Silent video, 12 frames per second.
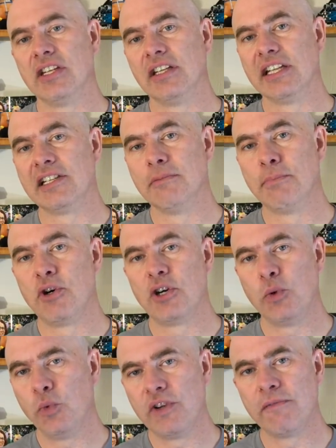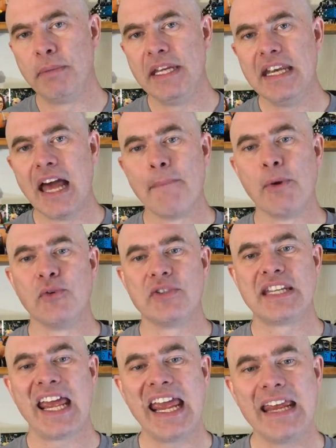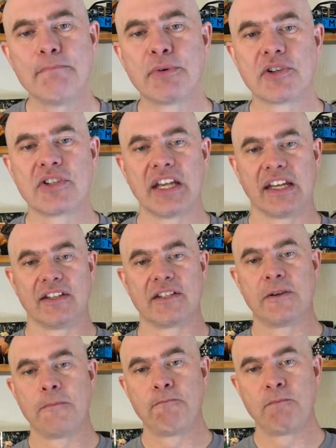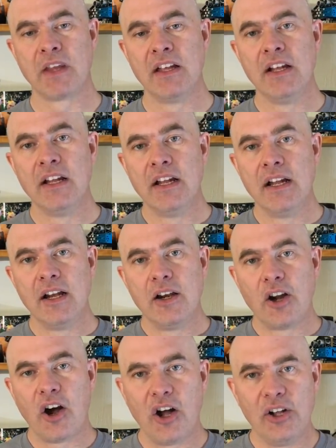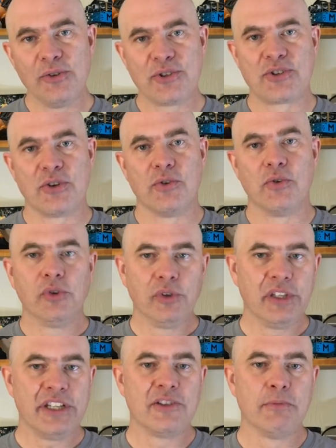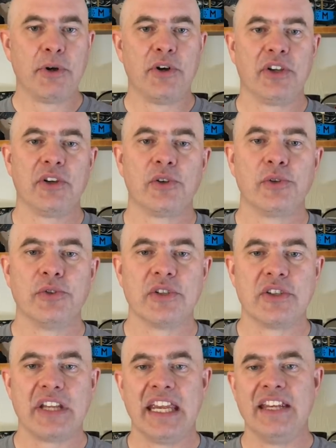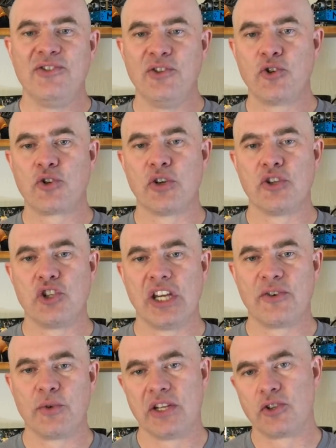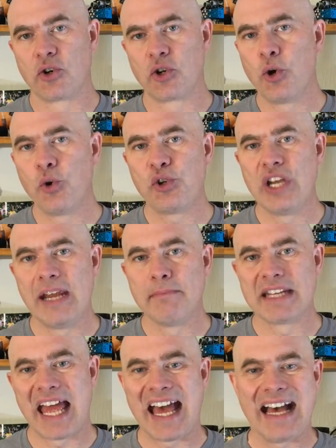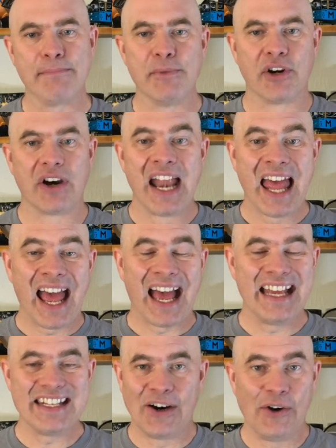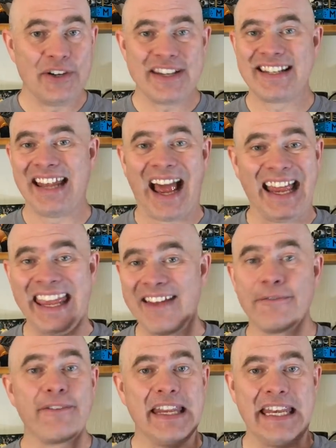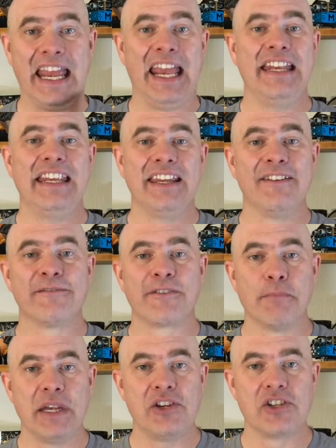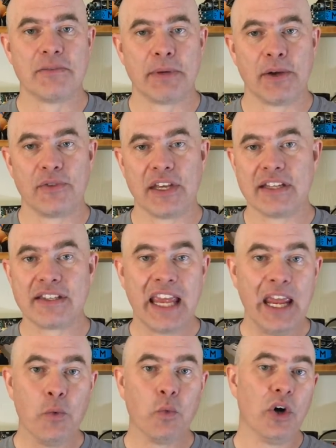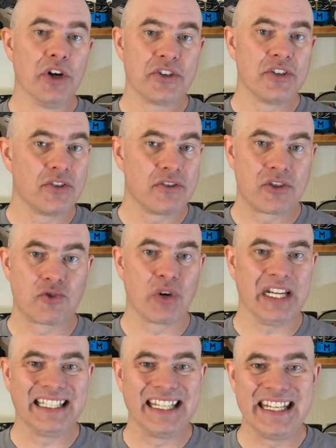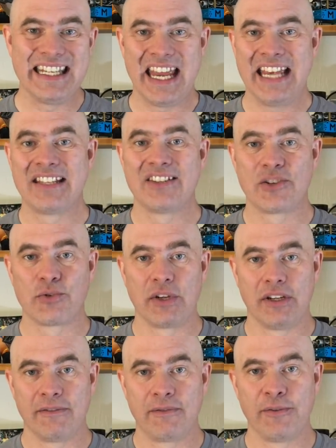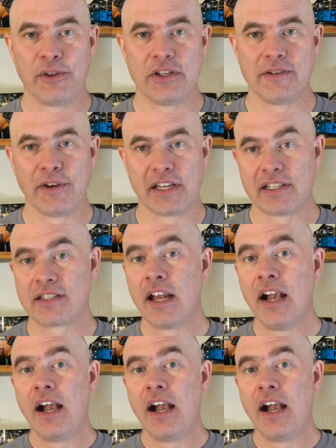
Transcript: in Little Boy would have been about 10%. Also, Little Boy included a neutron generator codenamed Abner, and honestly, I can't find any information about this. It wasn't strictly necessary for the device.